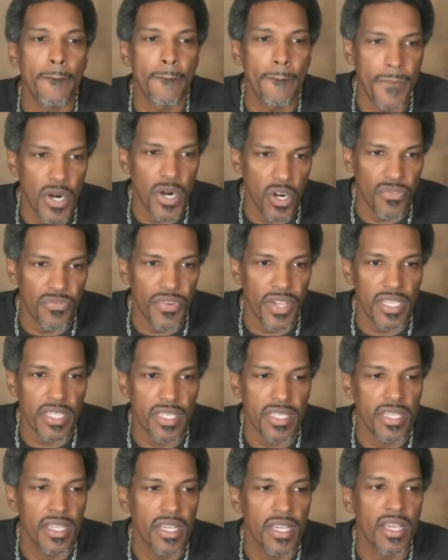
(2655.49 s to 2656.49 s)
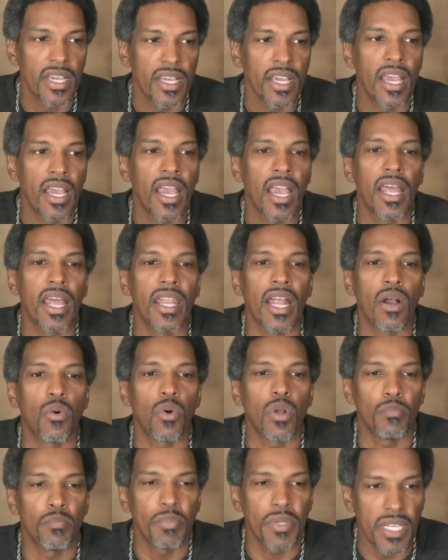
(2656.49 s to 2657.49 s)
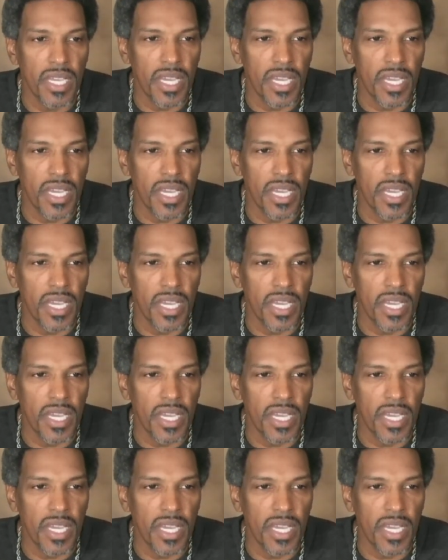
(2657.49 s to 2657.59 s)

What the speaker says: Perfect. And I will be